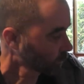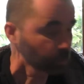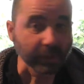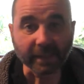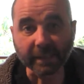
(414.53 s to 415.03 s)

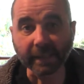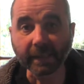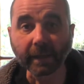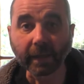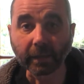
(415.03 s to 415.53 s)

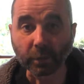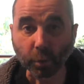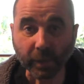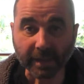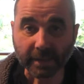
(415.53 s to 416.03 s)
$20
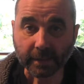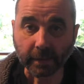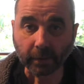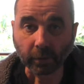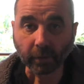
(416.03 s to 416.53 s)
US
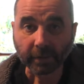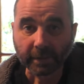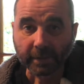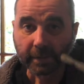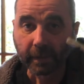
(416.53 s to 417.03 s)

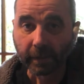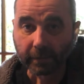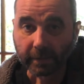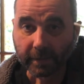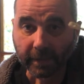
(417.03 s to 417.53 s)

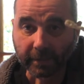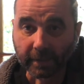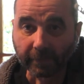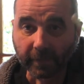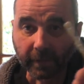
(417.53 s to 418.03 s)
to send
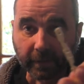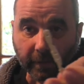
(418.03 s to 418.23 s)
something